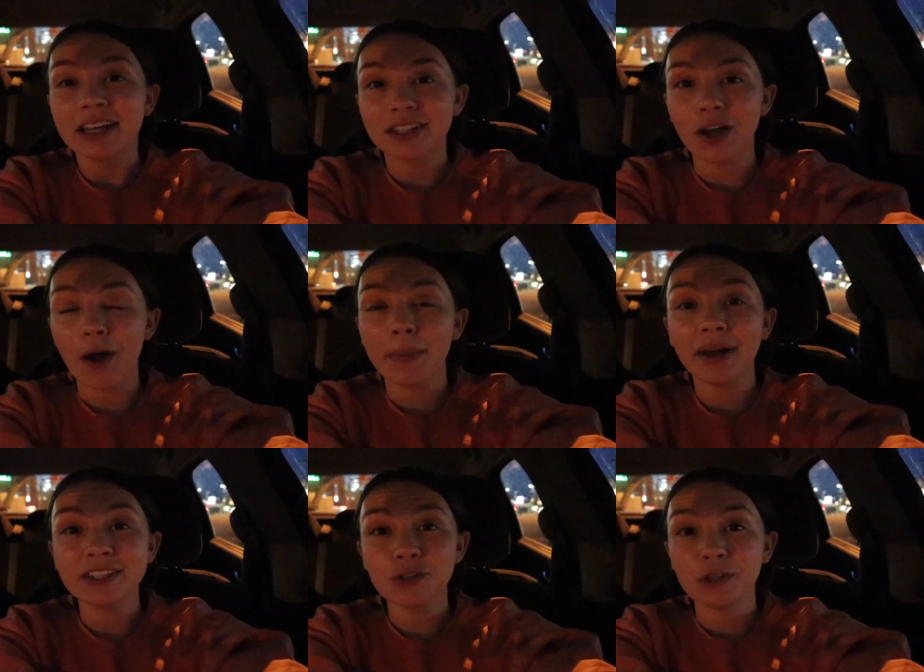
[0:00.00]
So I hope you
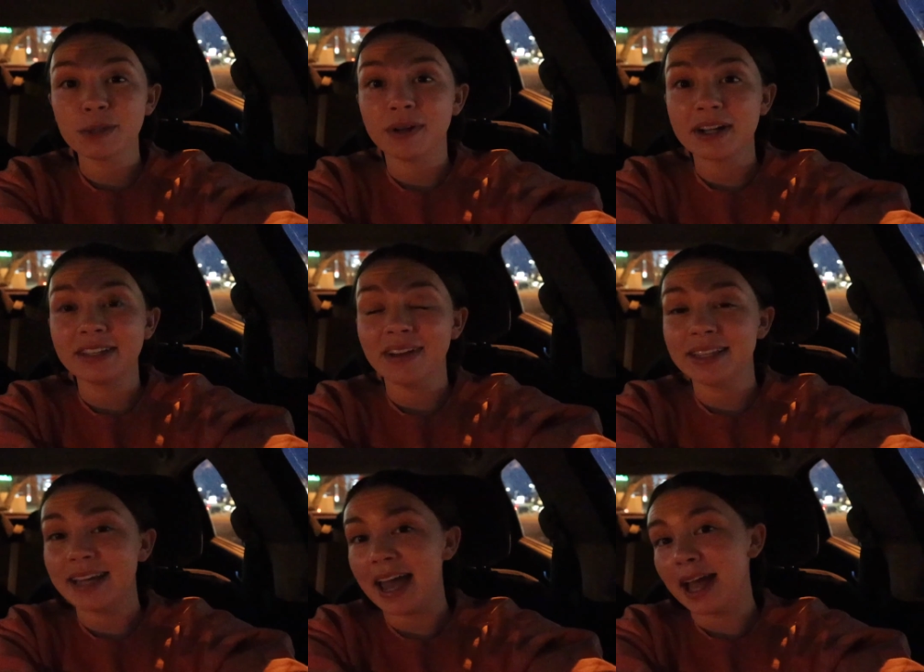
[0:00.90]
guys enjoyed this productive
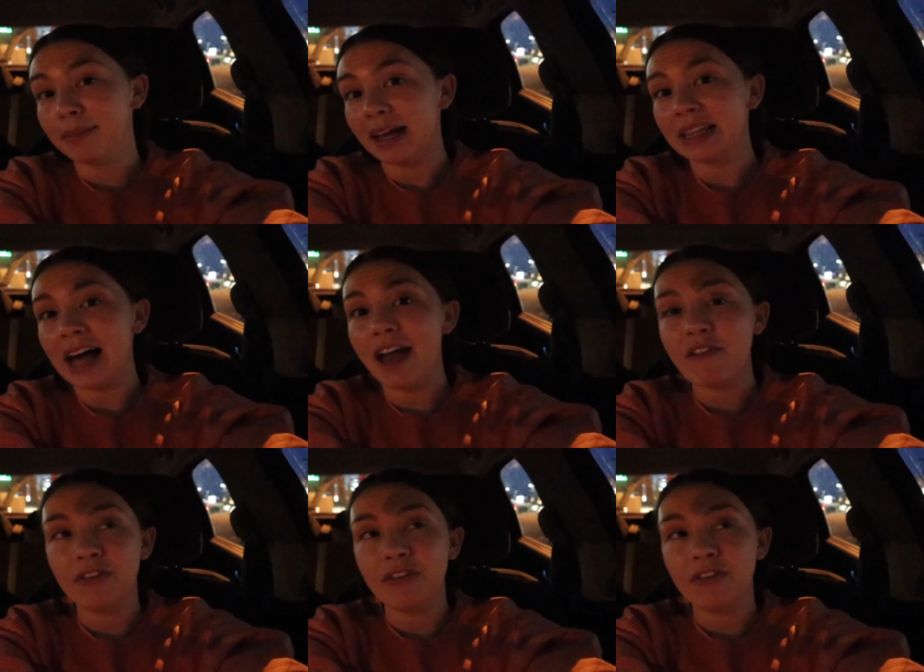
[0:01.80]
day day in my life.